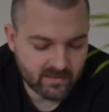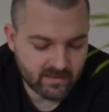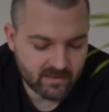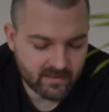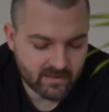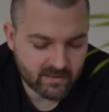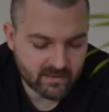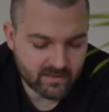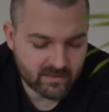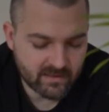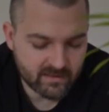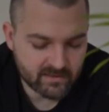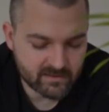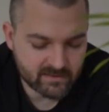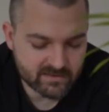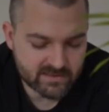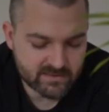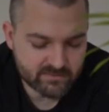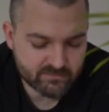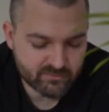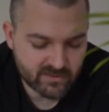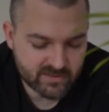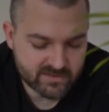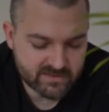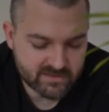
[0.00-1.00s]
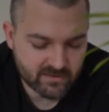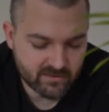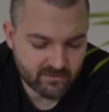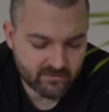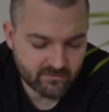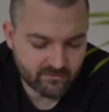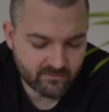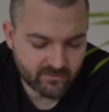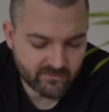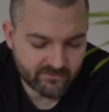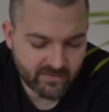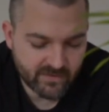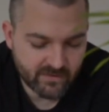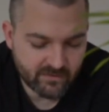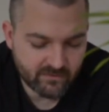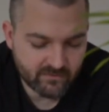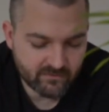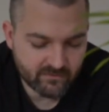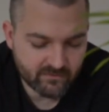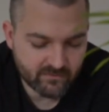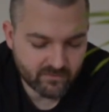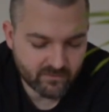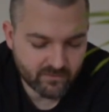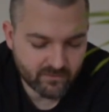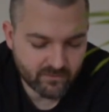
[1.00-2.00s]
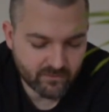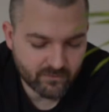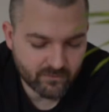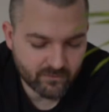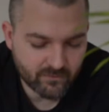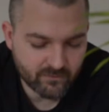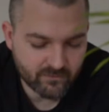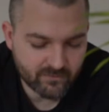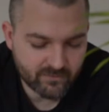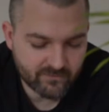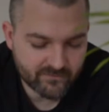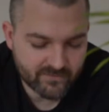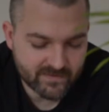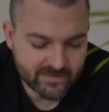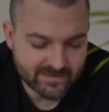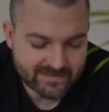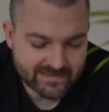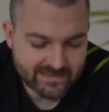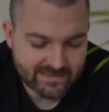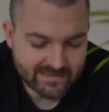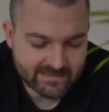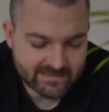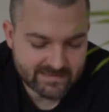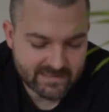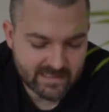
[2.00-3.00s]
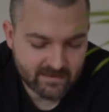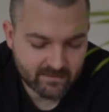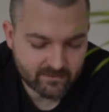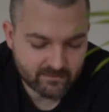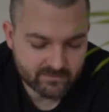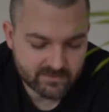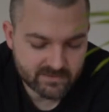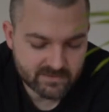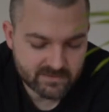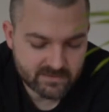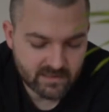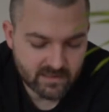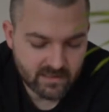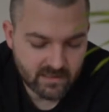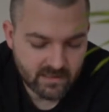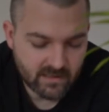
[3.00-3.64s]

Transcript: espresso without all of the details.